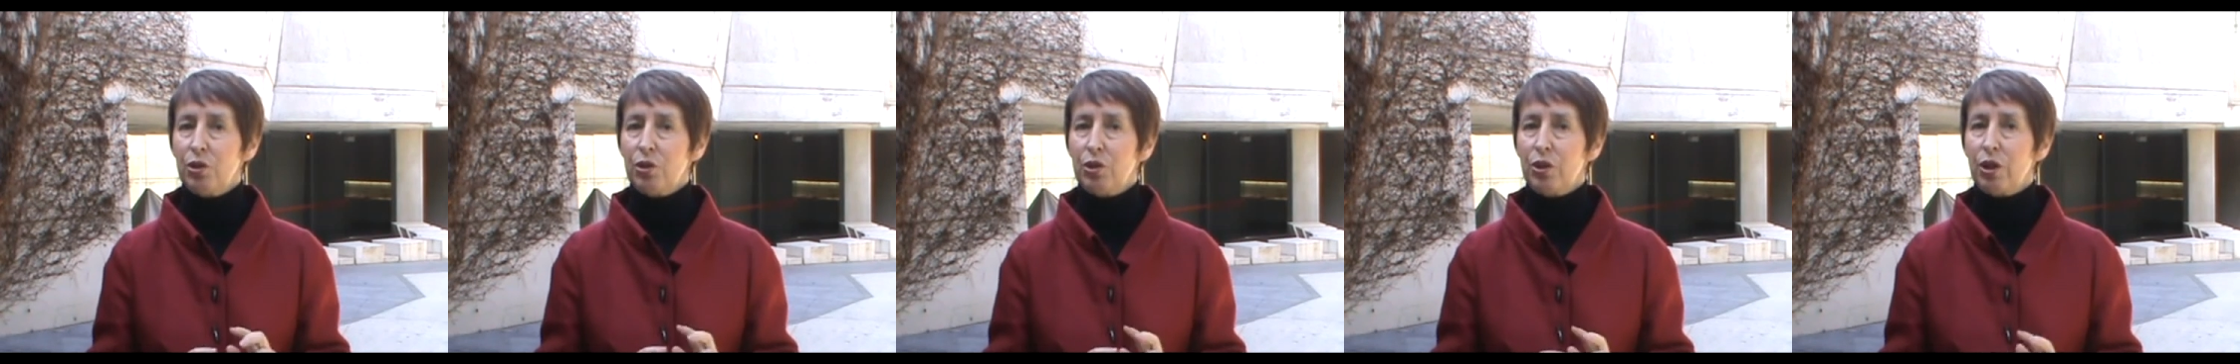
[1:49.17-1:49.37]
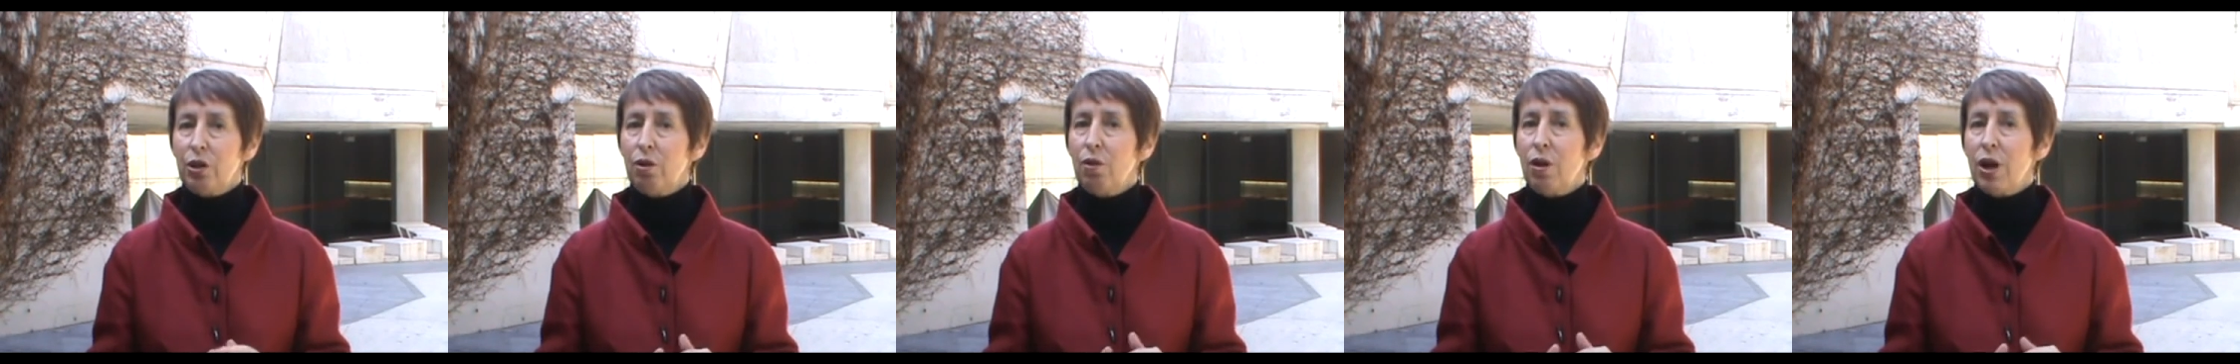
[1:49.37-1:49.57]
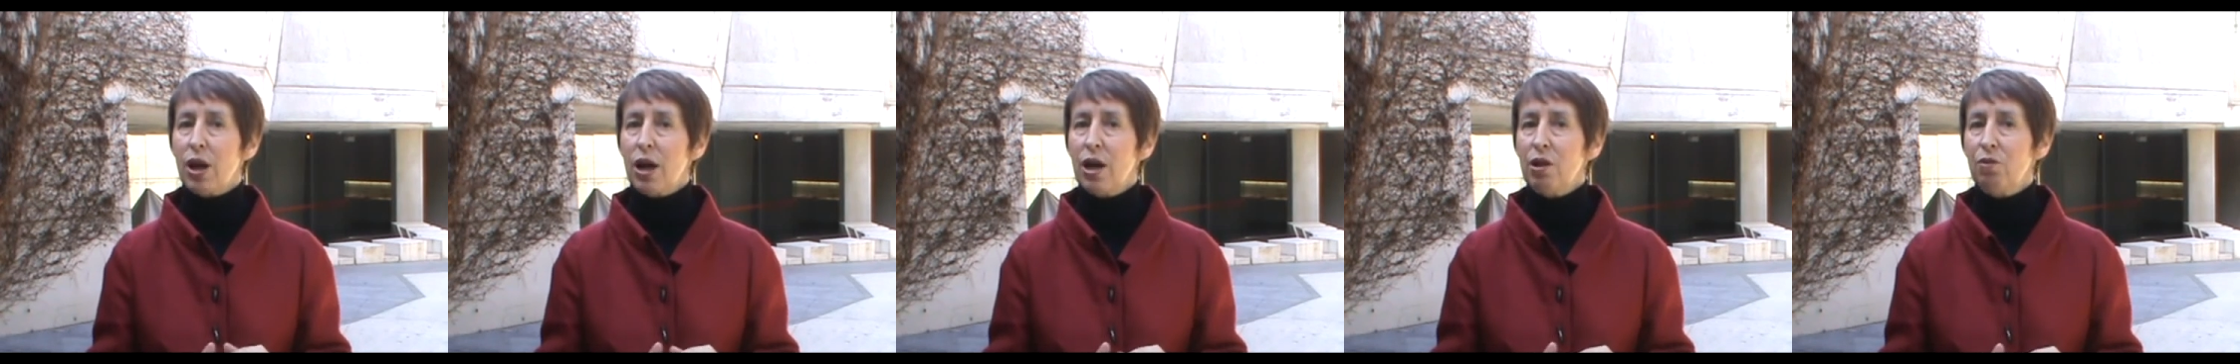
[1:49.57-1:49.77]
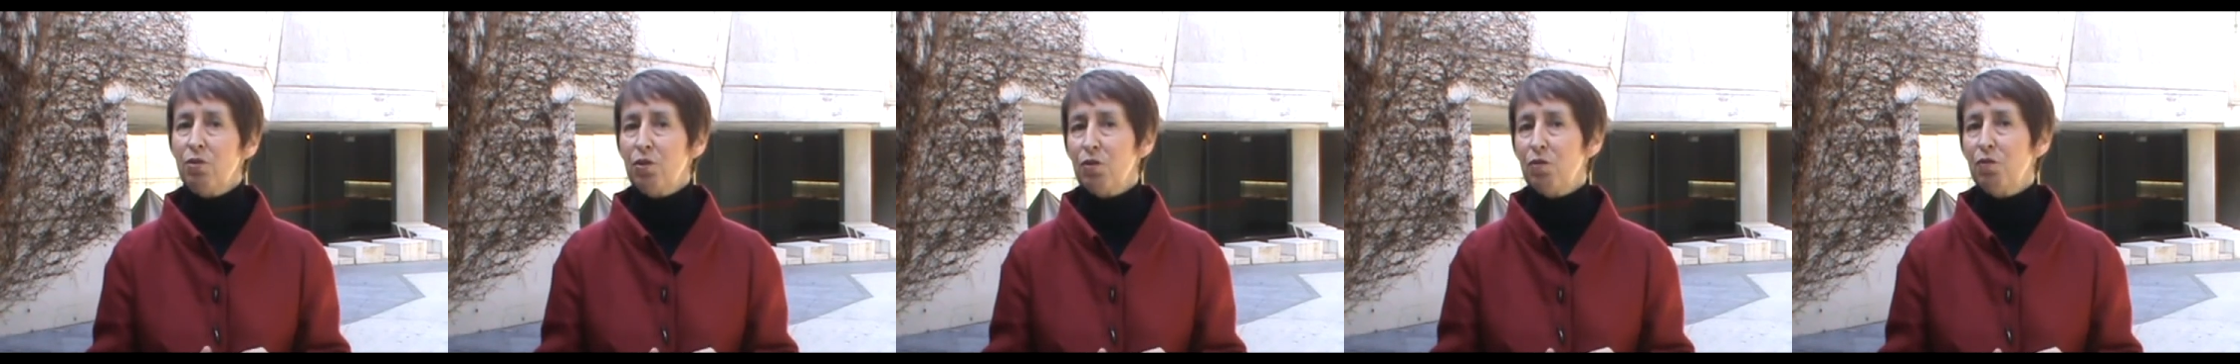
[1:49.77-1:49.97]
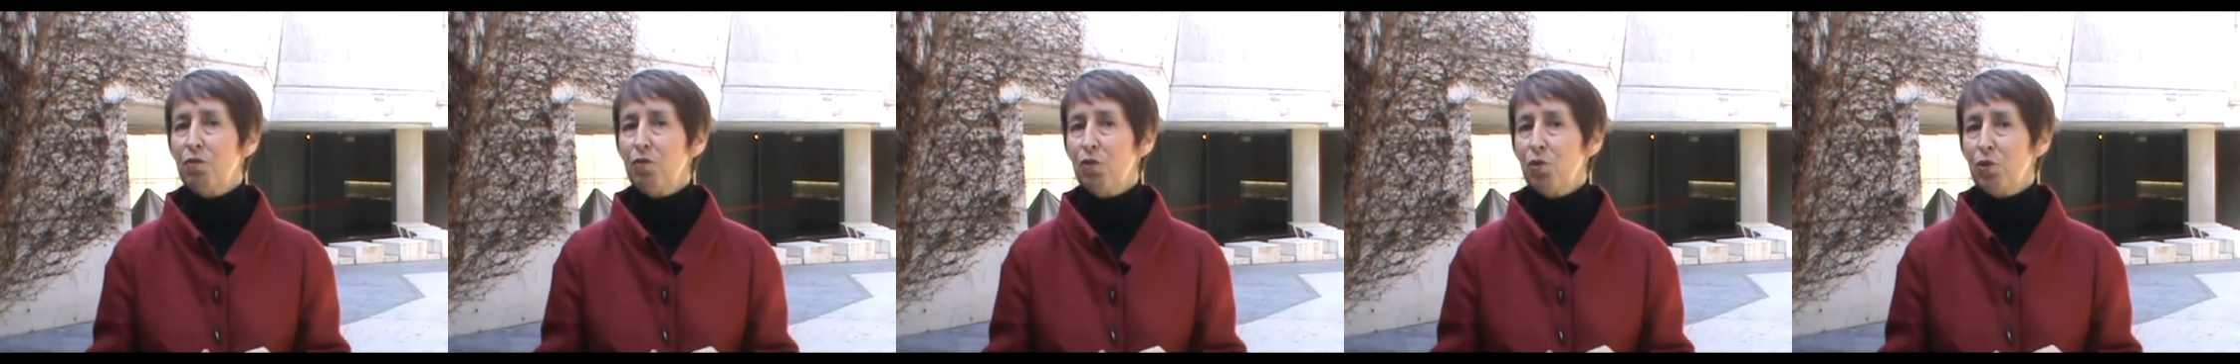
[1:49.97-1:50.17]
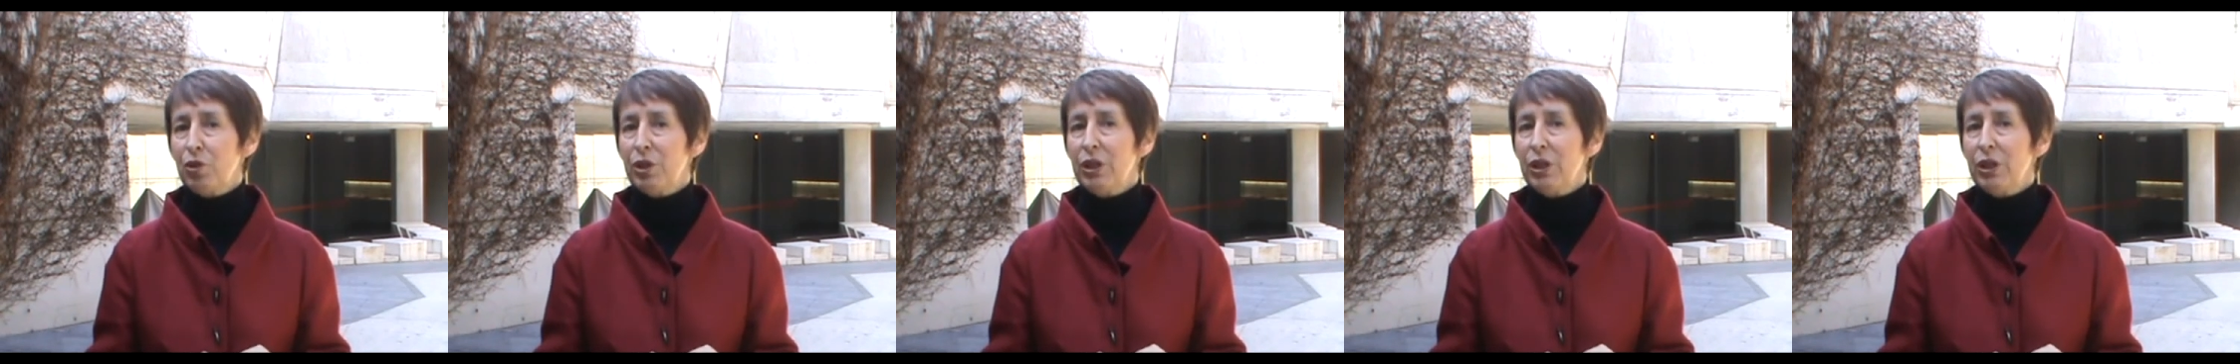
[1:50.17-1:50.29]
So 114,000